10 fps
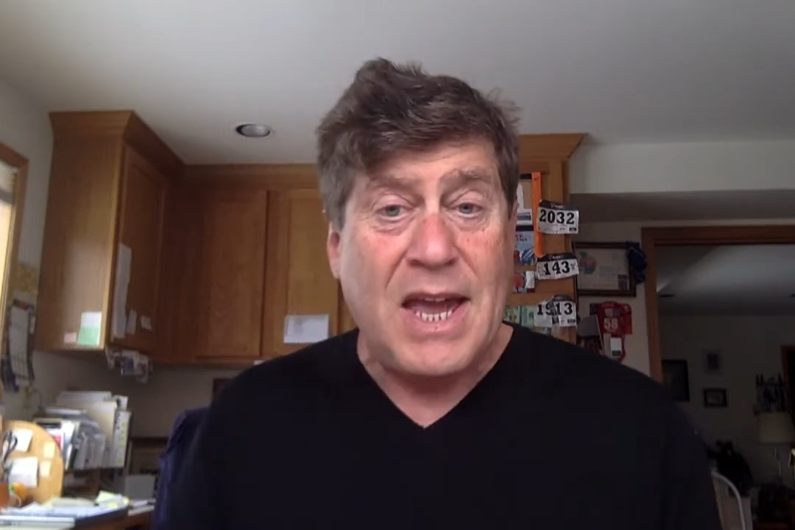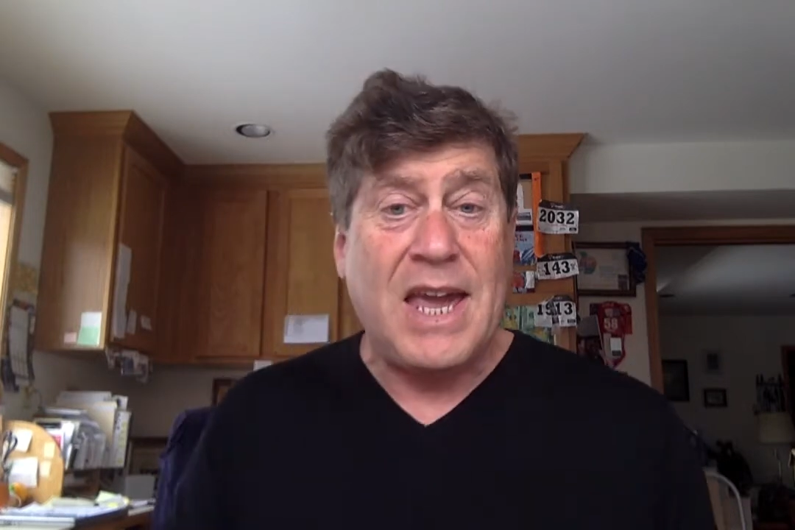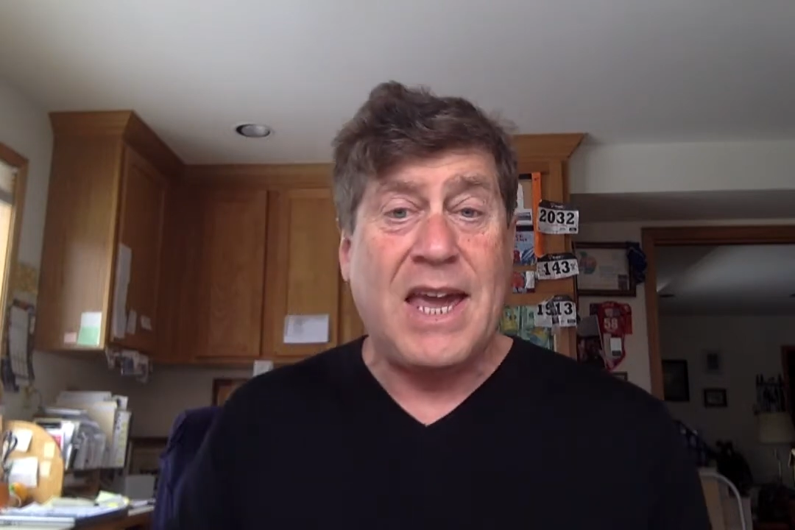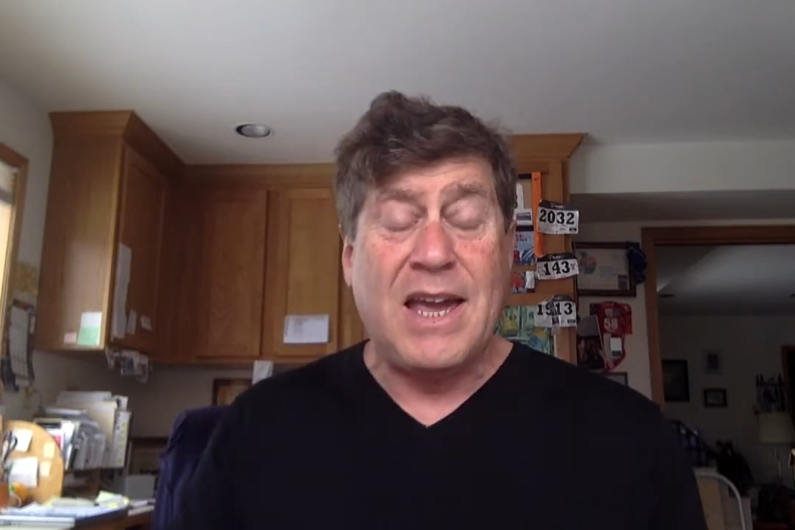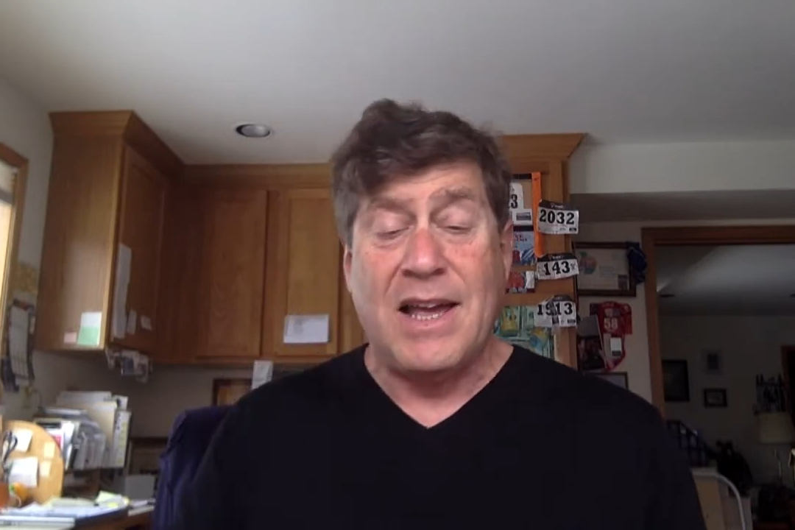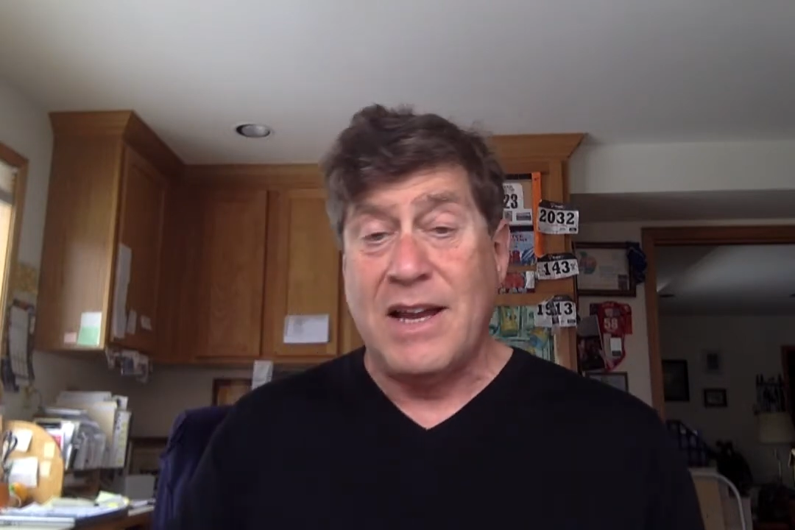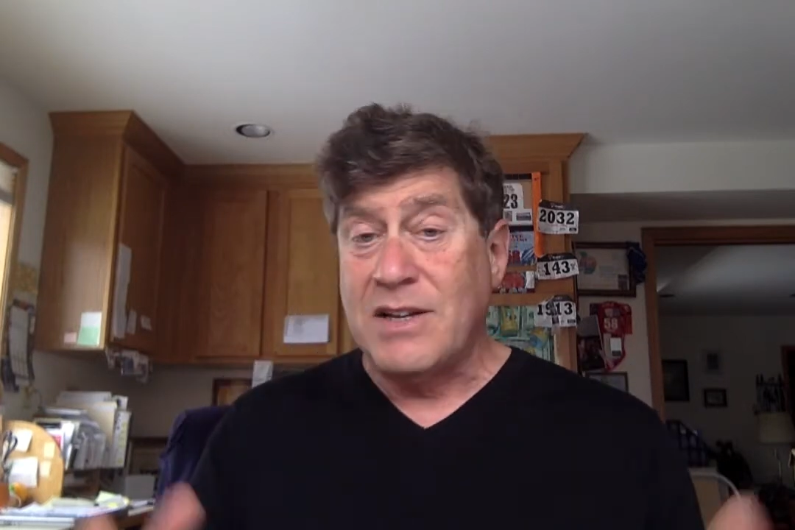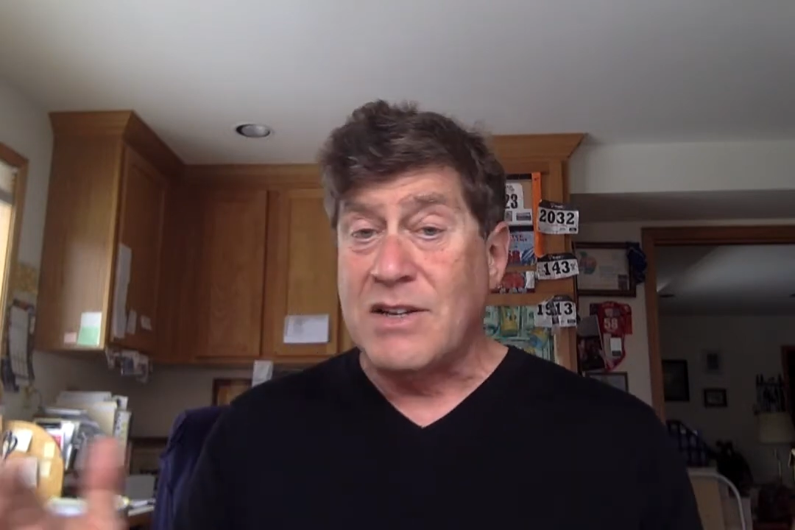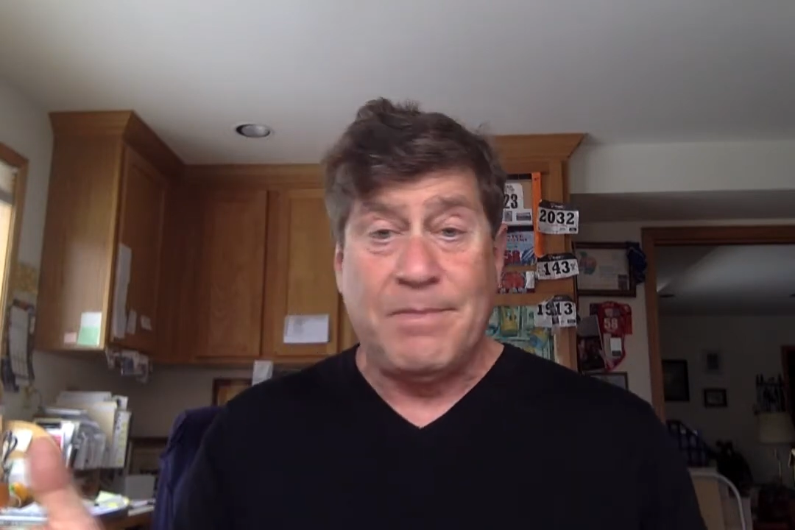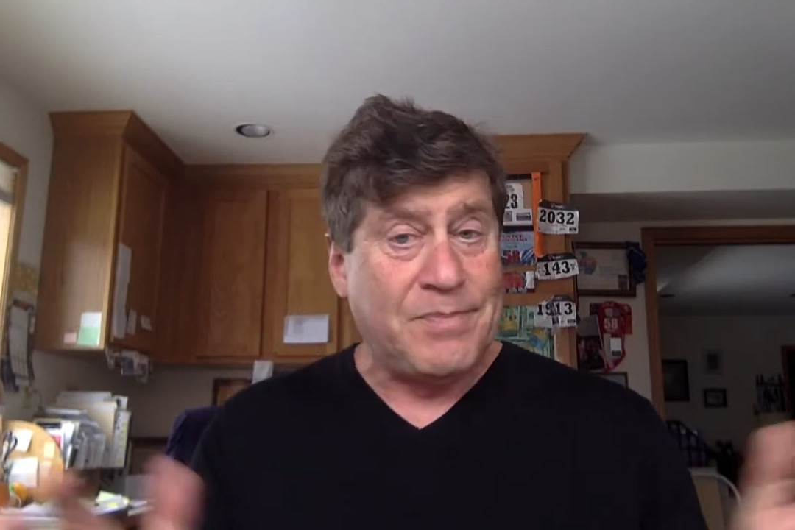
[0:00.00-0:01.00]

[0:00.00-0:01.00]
and